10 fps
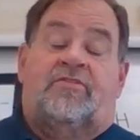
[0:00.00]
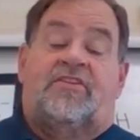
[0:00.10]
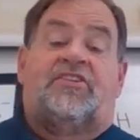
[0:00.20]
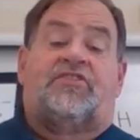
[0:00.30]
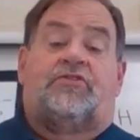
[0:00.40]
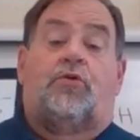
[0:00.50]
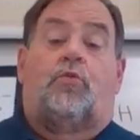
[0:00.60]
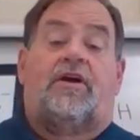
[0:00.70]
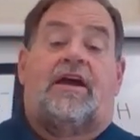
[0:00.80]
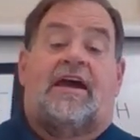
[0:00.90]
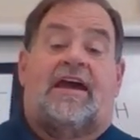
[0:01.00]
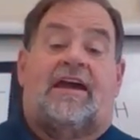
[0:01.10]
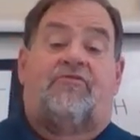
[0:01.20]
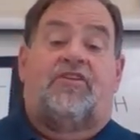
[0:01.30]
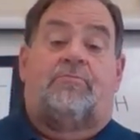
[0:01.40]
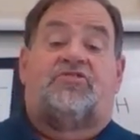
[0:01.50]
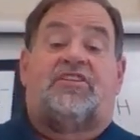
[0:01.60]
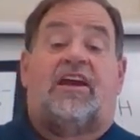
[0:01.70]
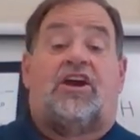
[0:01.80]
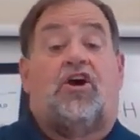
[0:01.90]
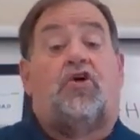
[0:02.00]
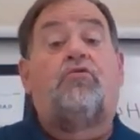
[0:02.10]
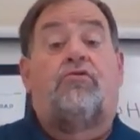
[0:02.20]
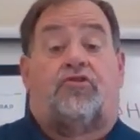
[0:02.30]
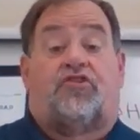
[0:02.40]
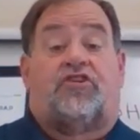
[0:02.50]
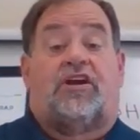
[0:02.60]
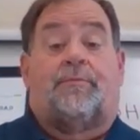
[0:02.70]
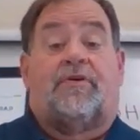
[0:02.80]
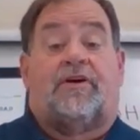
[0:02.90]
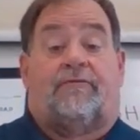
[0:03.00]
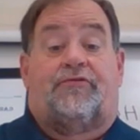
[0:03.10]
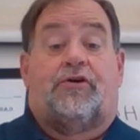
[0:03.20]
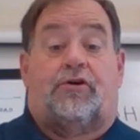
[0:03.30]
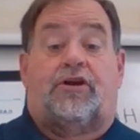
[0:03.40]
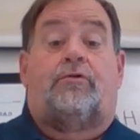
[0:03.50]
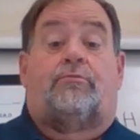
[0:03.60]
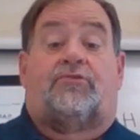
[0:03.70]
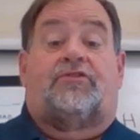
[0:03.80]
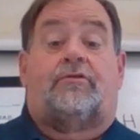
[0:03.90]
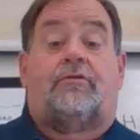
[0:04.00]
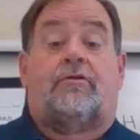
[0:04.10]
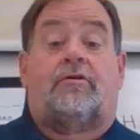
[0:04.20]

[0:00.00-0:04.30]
This is the way I have them take ownership of their notes.